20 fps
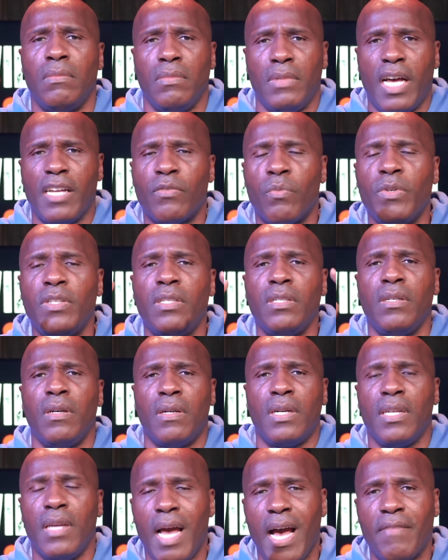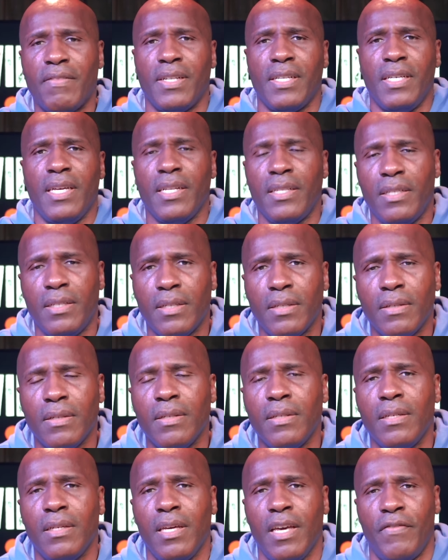That's what you're going to have to get you
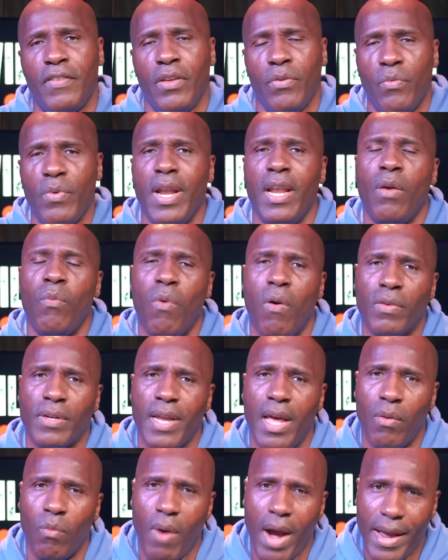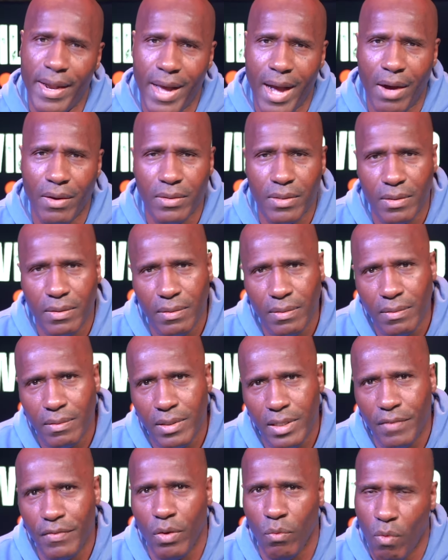if you really want that White House,
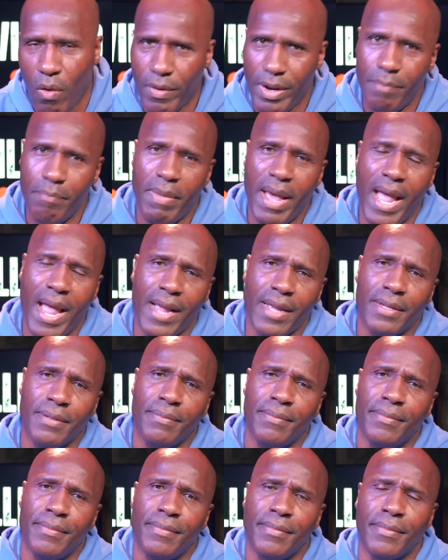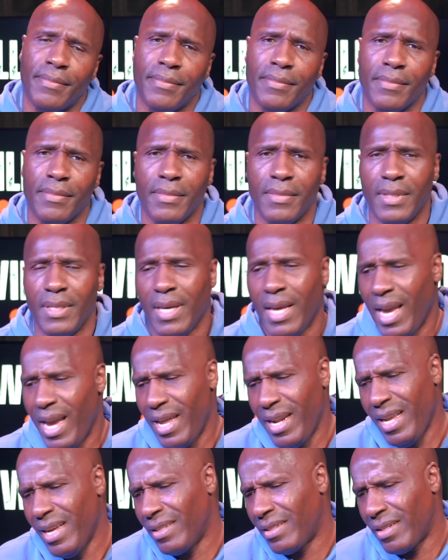if you want it back.
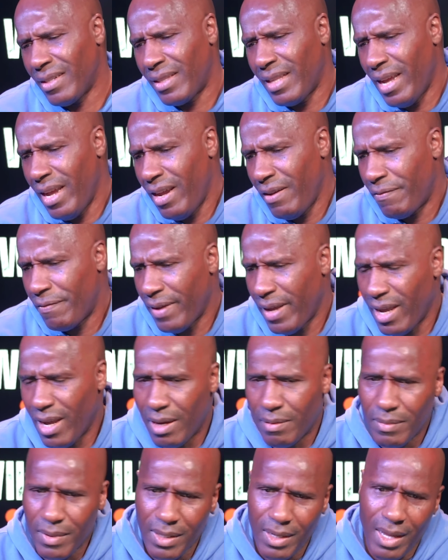And here's the thing, fam.